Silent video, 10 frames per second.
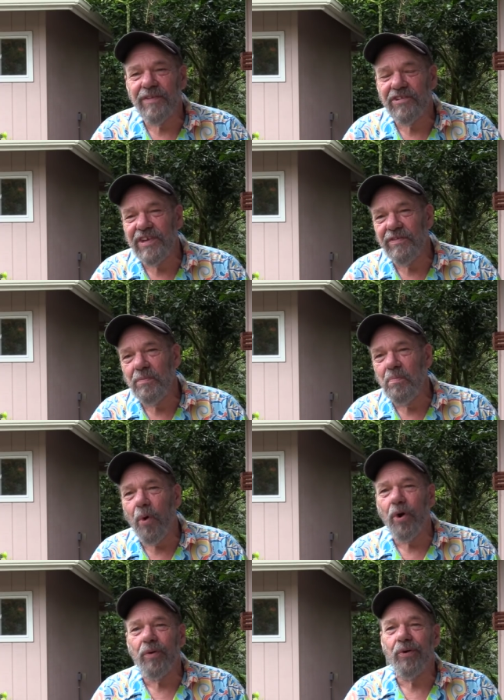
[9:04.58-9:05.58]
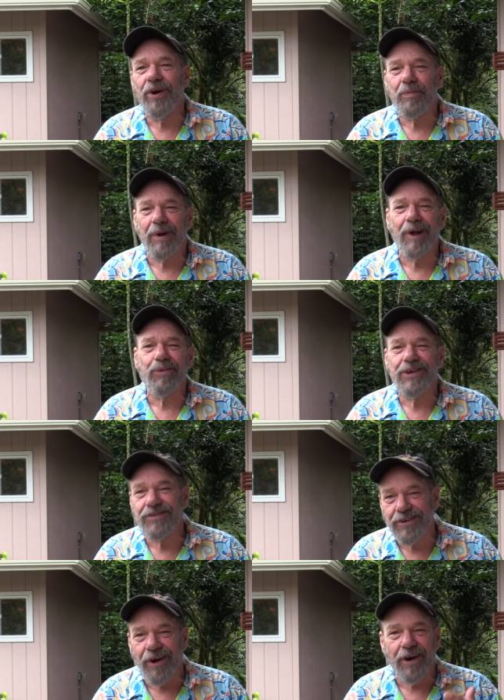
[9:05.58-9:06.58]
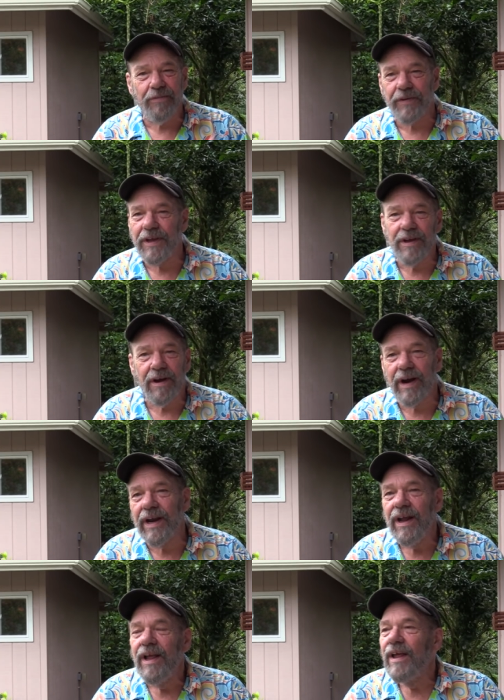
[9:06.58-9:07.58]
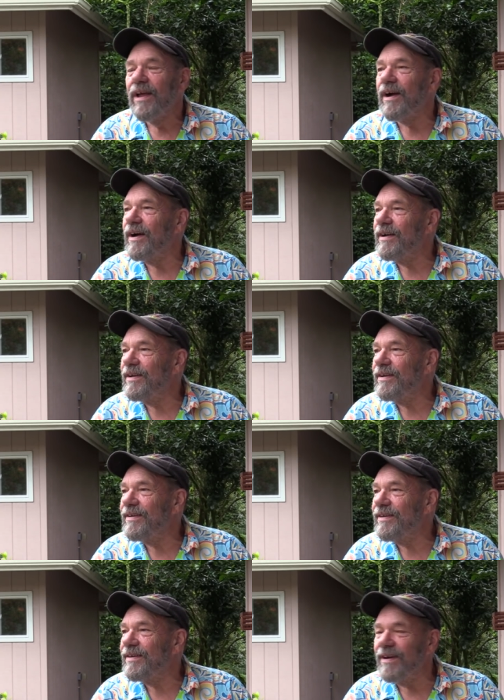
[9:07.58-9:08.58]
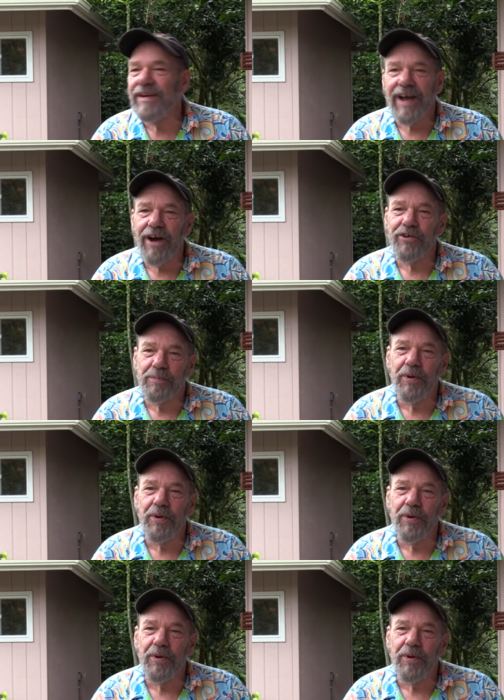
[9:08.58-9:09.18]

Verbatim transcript: of that's even more work probably is coffee. All right, uh, cacao is